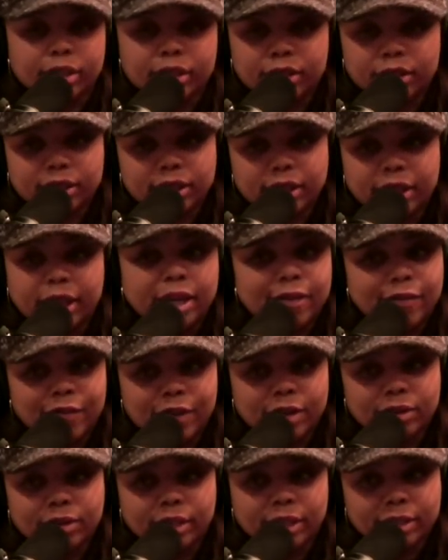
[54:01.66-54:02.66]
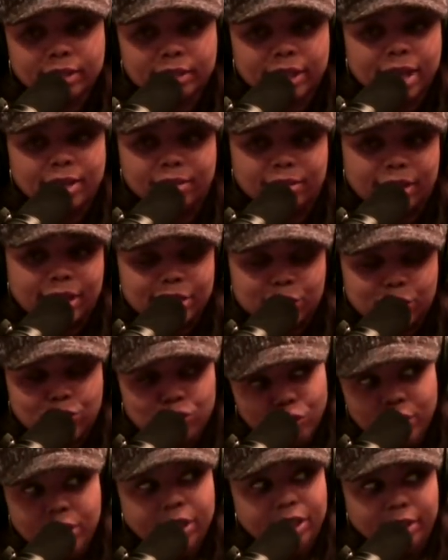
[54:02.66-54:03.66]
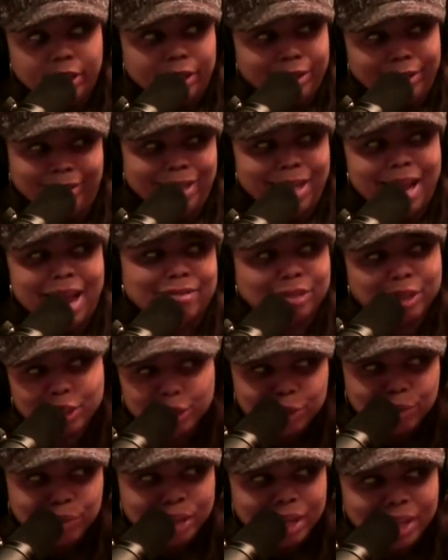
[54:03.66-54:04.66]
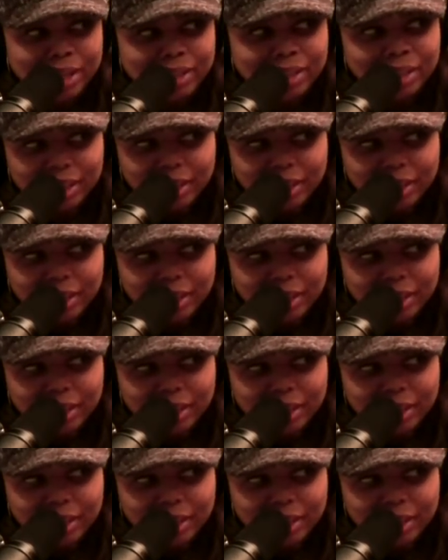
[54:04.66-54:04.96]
the the N F L they that isn't written in there that they have to do that.